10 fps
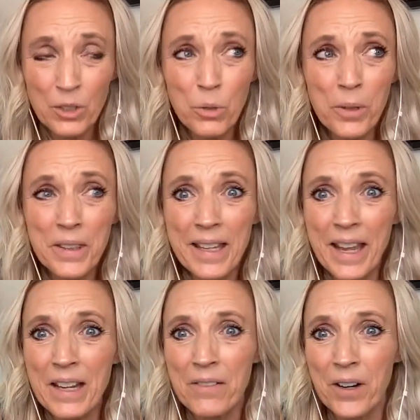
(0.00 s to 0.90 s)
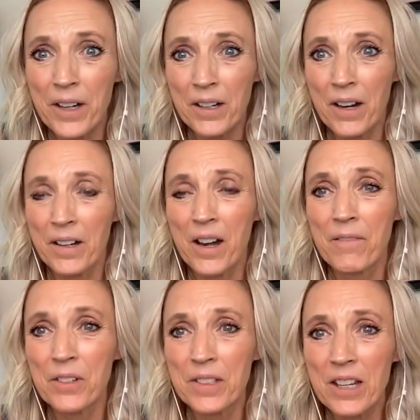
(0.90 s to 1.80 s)
toward the end of our, our
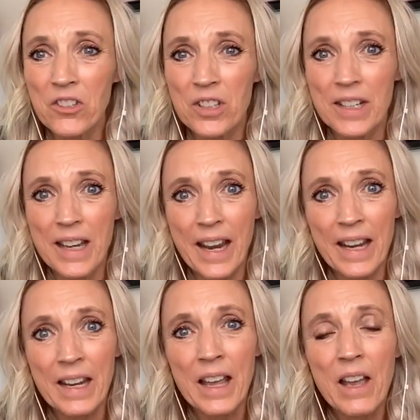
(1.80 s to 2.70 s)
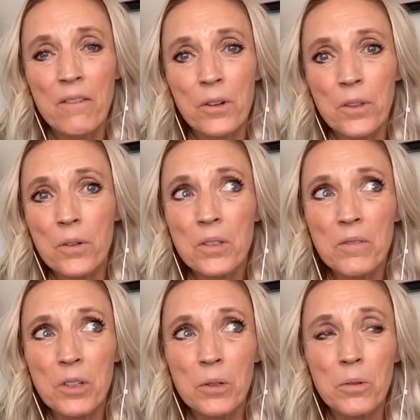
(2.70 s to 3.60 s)
conversation today for those
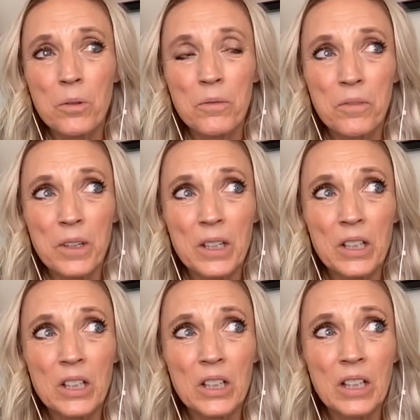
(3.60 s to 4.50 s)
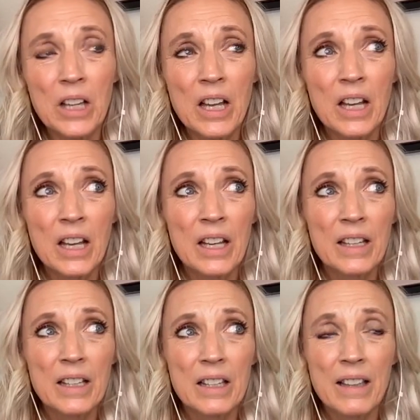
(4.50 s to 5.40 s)
of you who feel
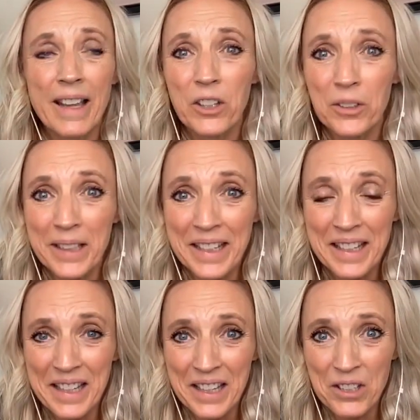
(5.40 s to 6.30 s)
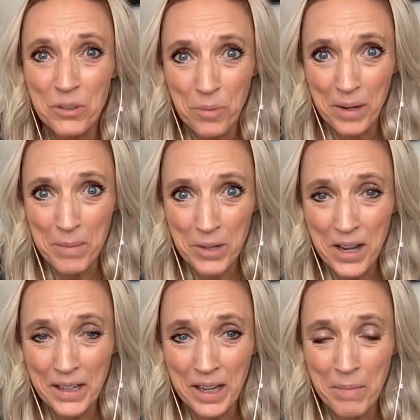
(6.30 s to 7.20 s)
like you're leaning into what I'm
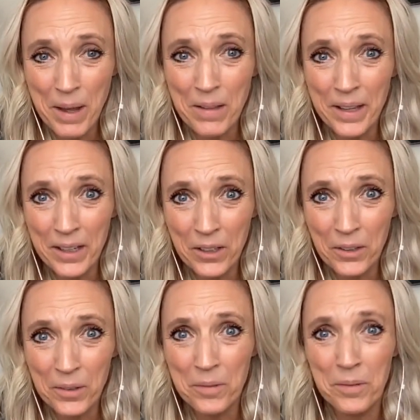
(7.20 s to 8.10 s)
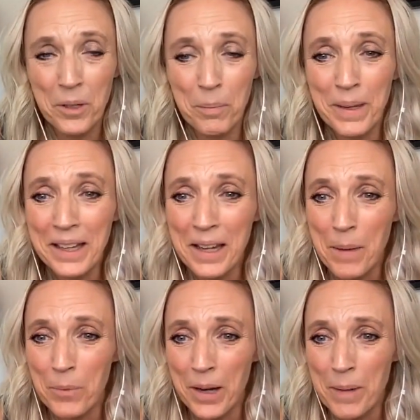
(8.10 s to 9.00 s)
talking about, like you're you're picking
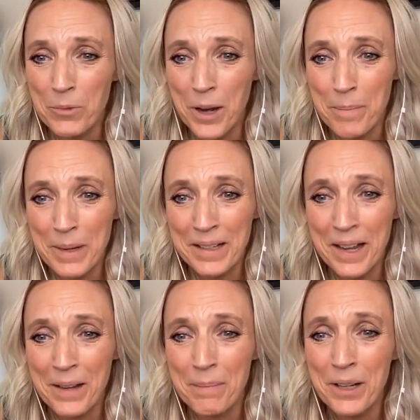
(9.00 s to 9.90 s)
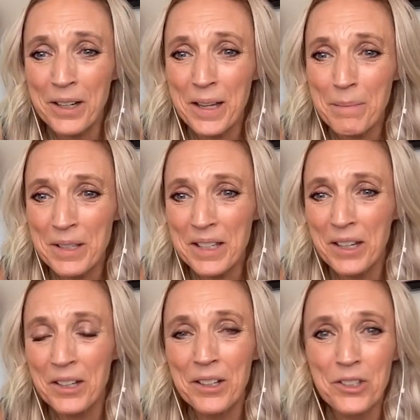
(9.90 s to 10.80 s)
up what I'm dropping down. Miriam is
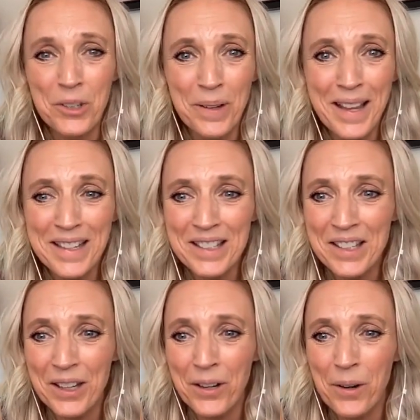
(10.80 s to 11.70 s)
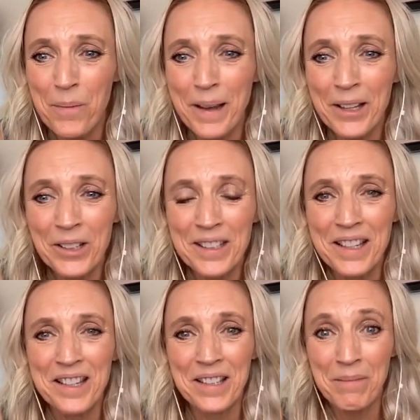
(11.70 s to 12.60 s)
here and Joanne is here. Oh my
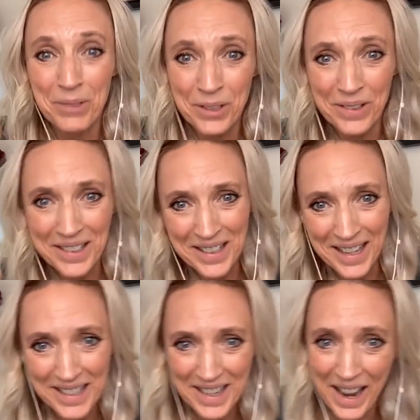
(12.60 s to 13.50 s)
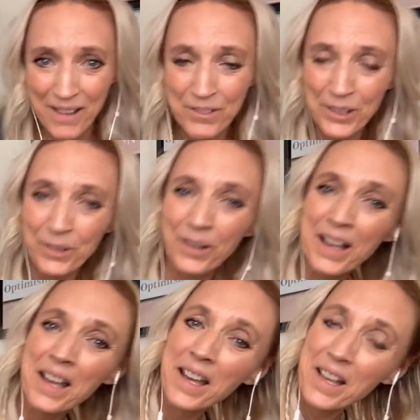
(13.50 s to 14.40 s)
goodness, I'm so excited to have you.
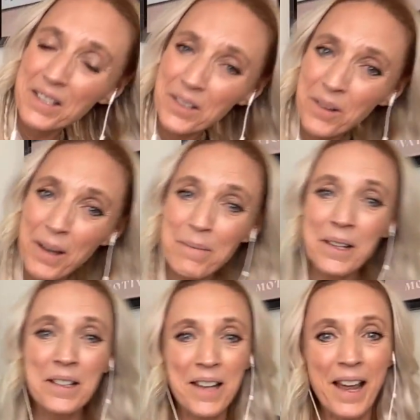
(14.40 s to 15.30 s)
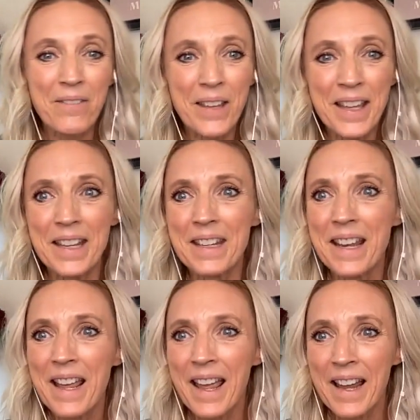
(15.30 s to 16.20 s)
So I'm going to dive in
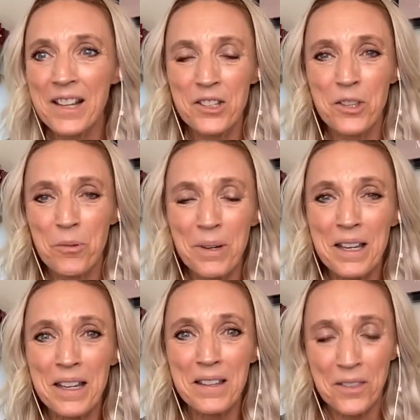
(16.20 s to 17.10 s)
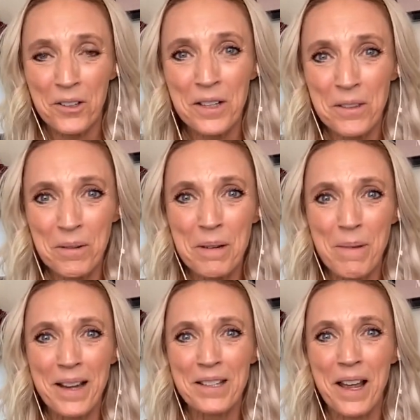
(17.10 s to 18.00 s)
and it's 3:33
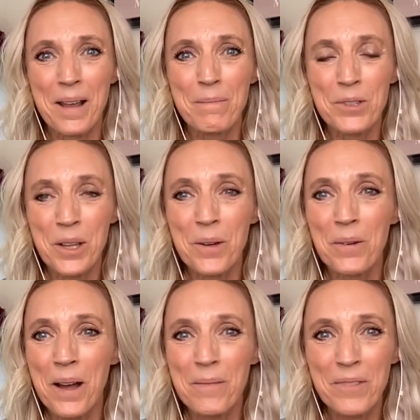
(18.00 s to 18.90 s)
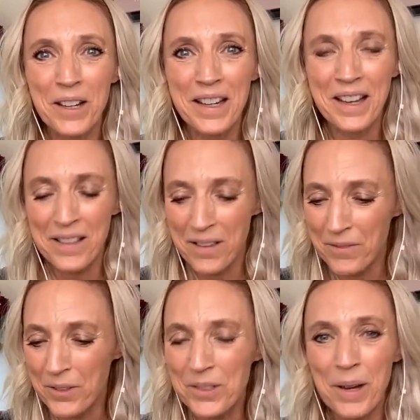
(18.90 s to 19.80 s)
my time. So I'm very I love
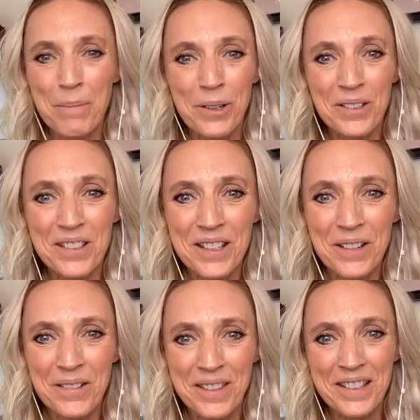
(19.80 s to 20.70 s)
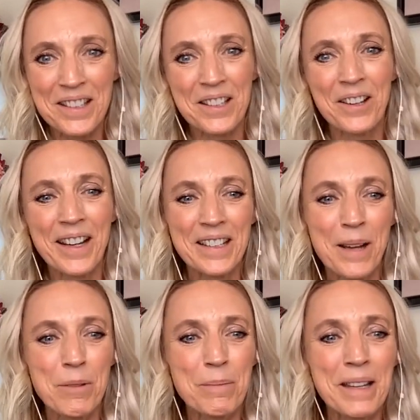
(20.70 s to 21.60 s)
those numbers. So this is a great
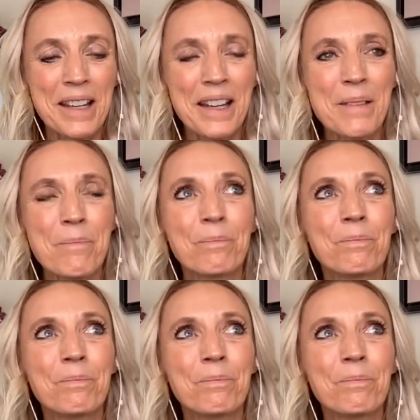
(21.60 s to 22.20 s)
time to begin.